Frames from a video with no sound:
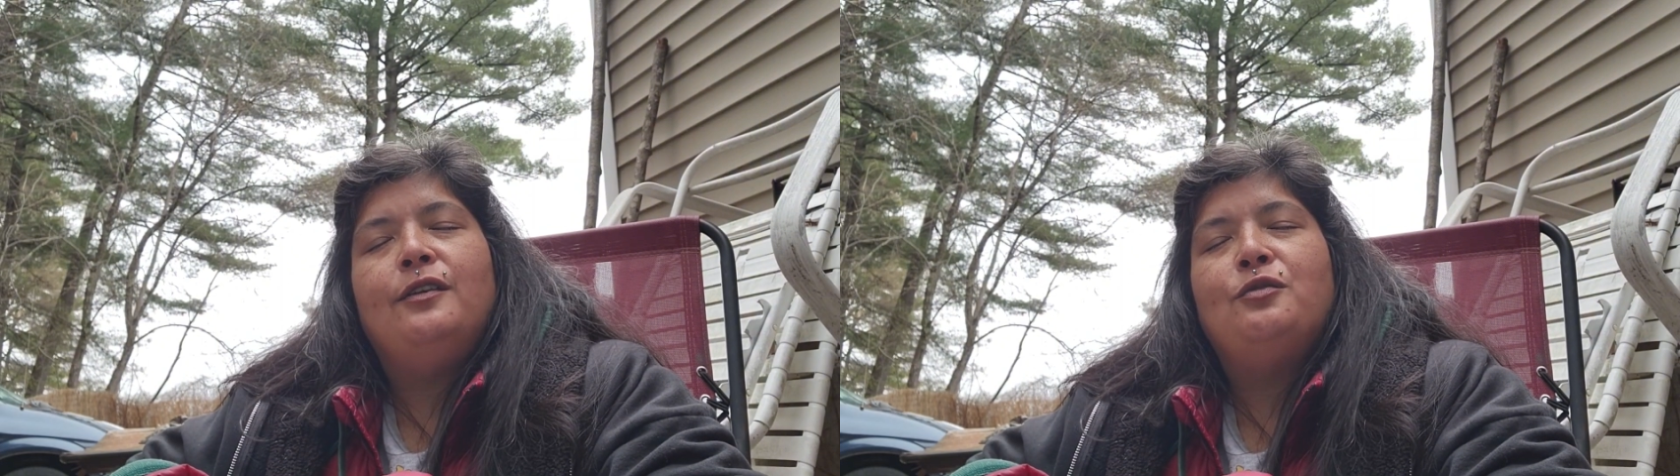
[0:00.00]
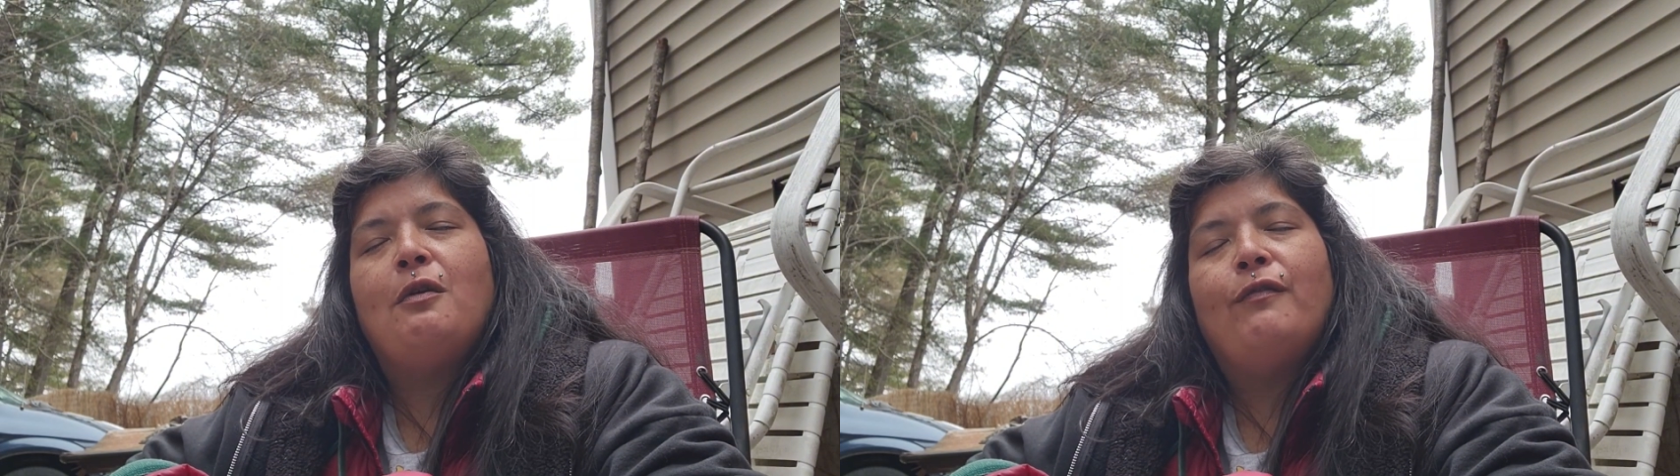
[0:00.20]

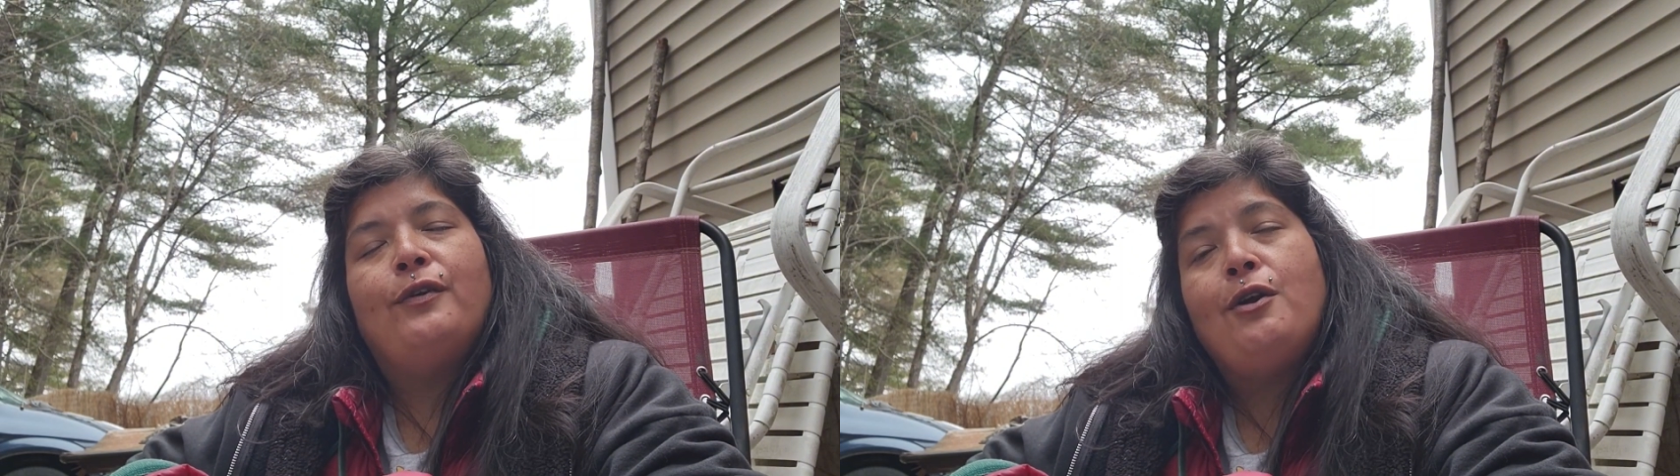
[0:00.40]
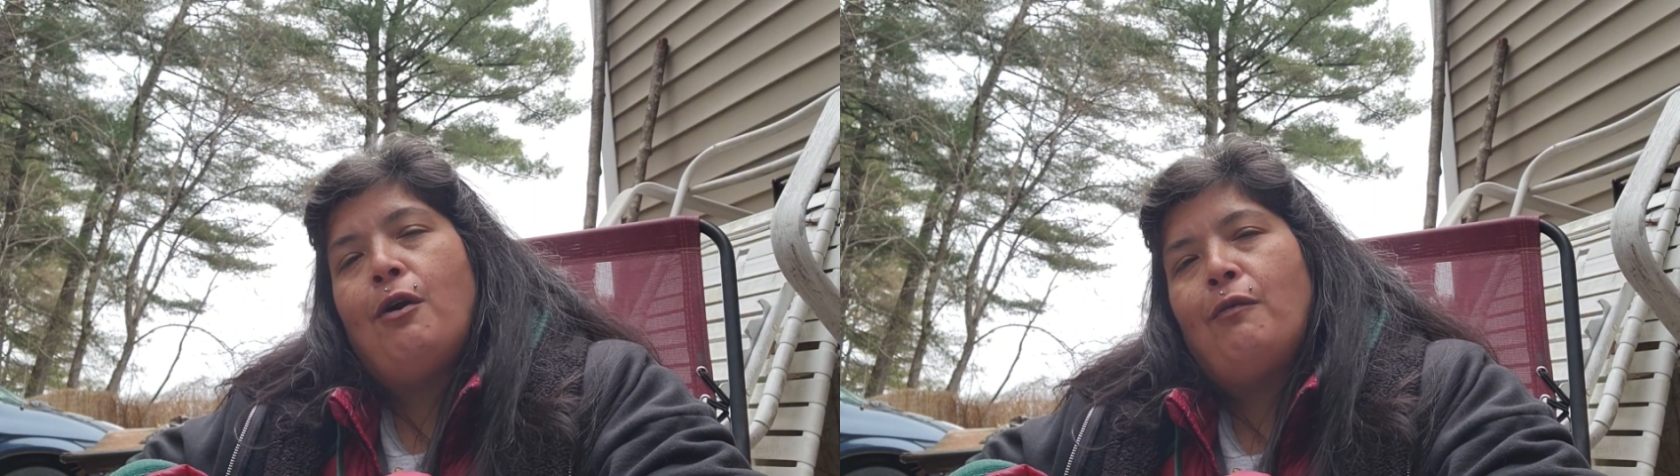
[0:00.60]
to wherever
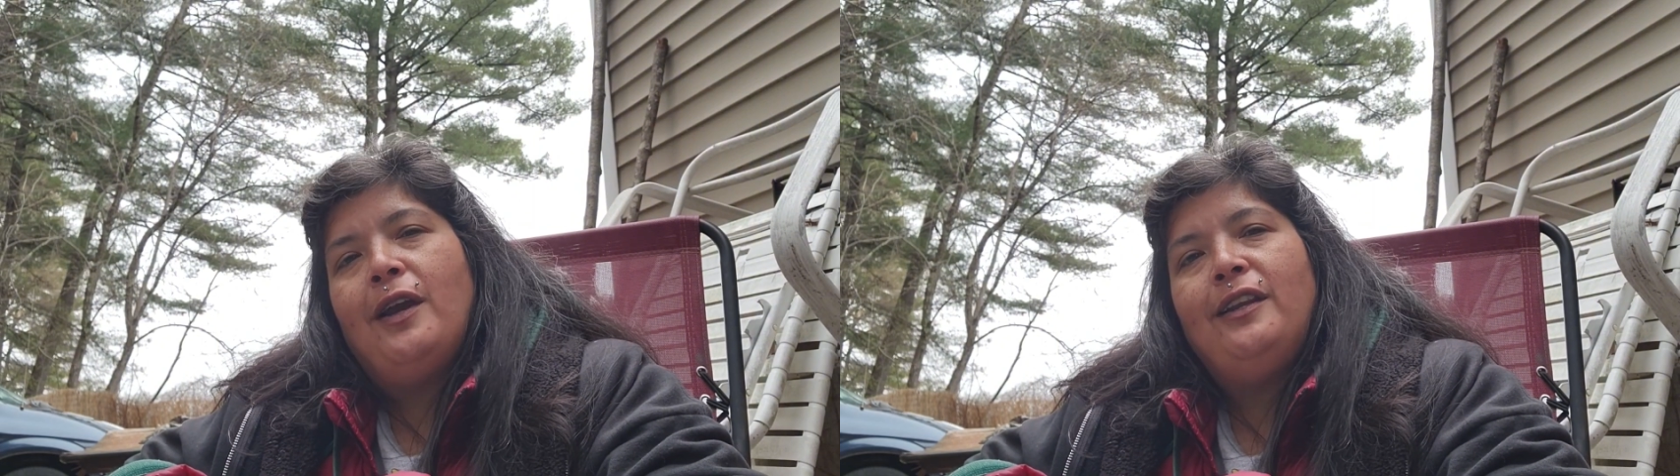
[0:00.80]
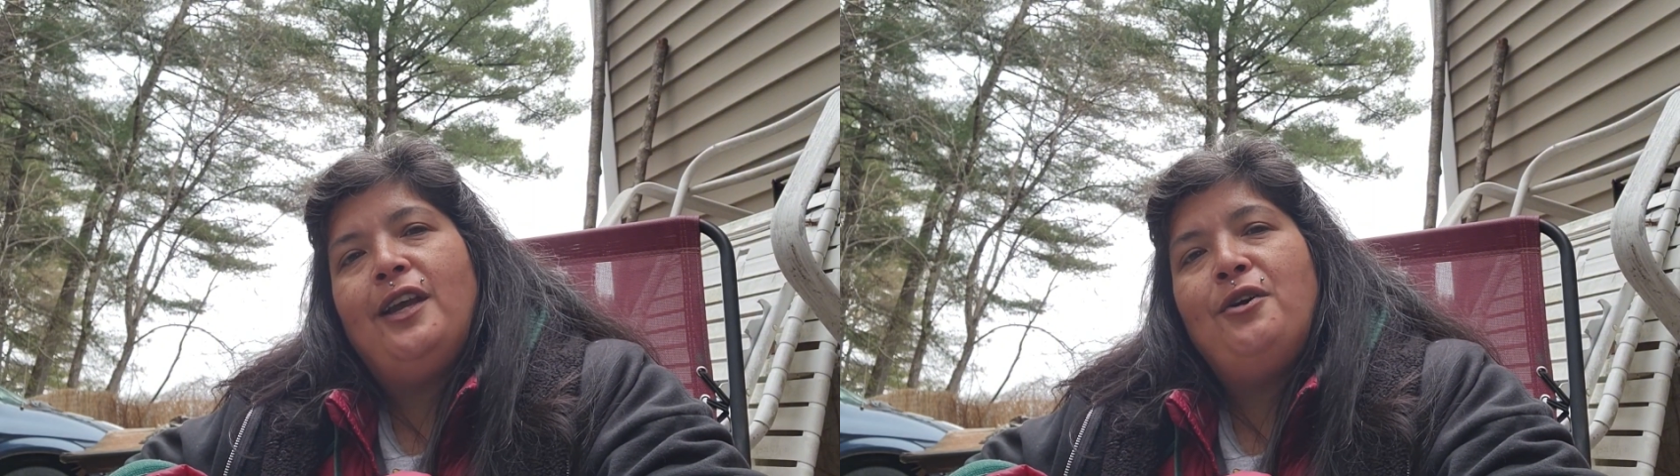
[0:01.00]
you are
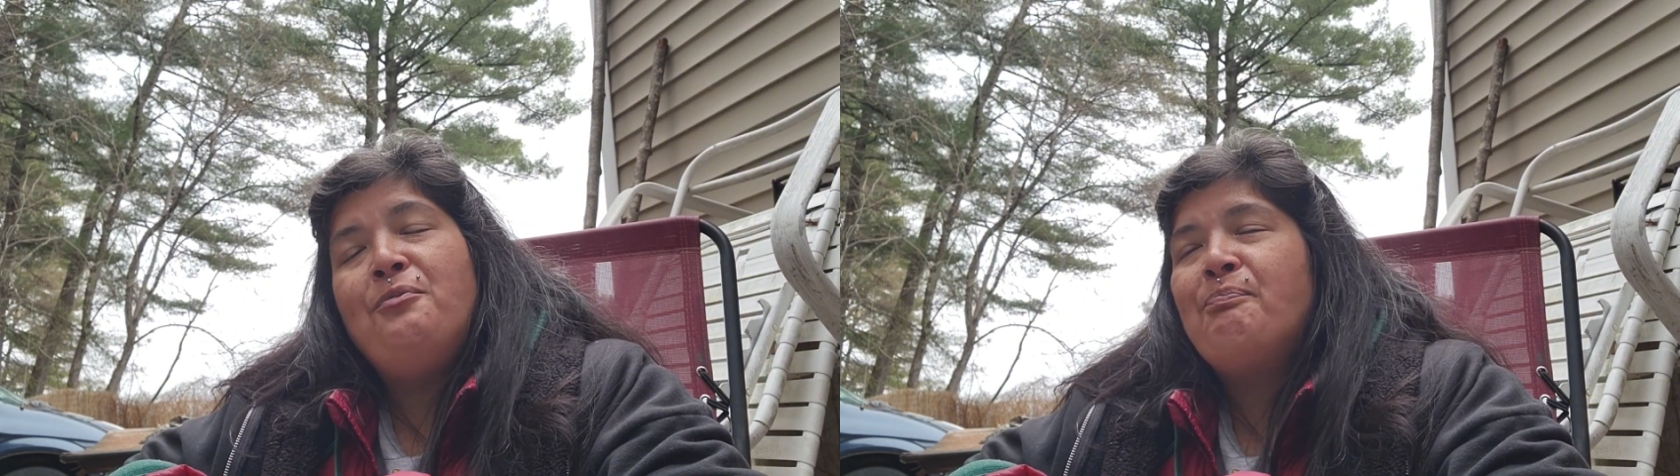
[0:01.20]
right now.